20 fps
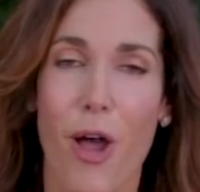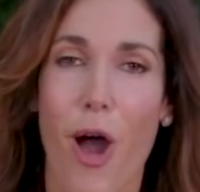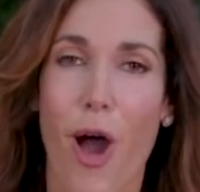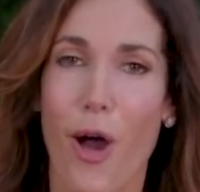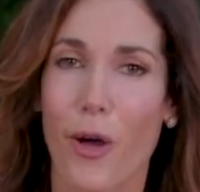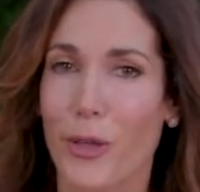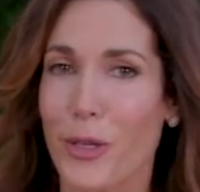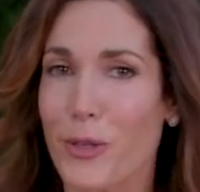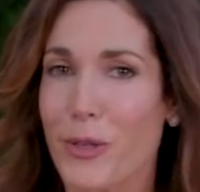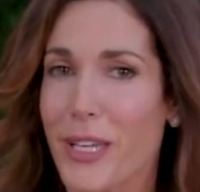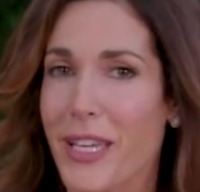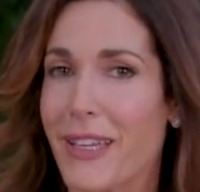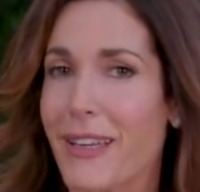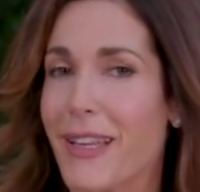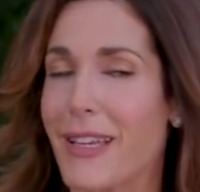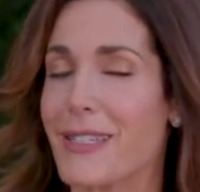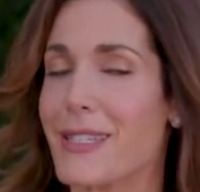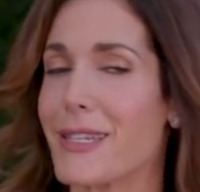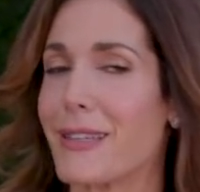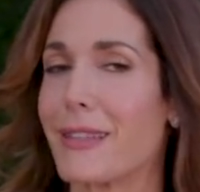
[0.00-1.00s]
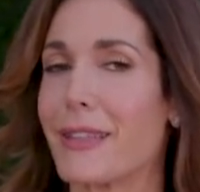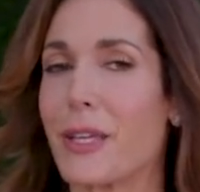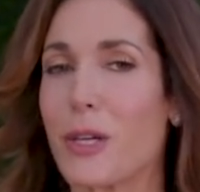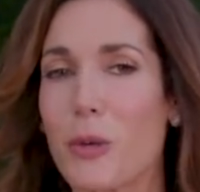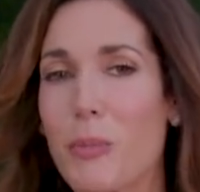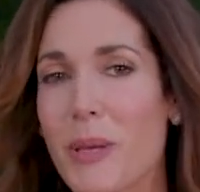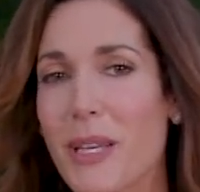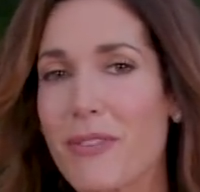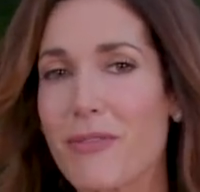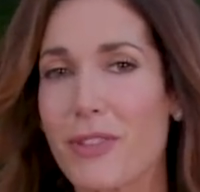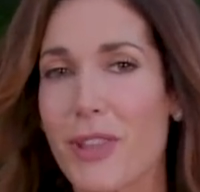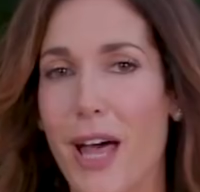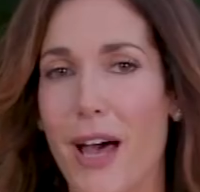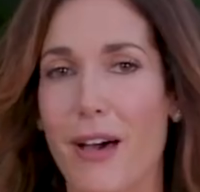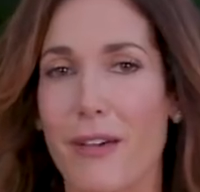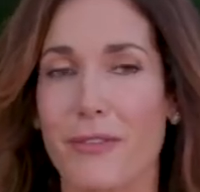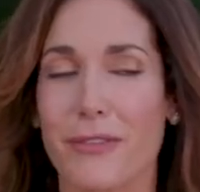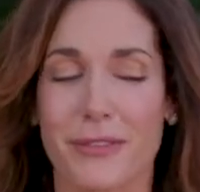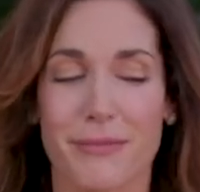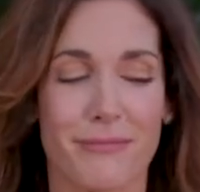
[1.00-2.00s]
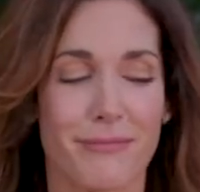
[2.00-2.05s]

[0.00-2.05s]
All you need is a little bit of love,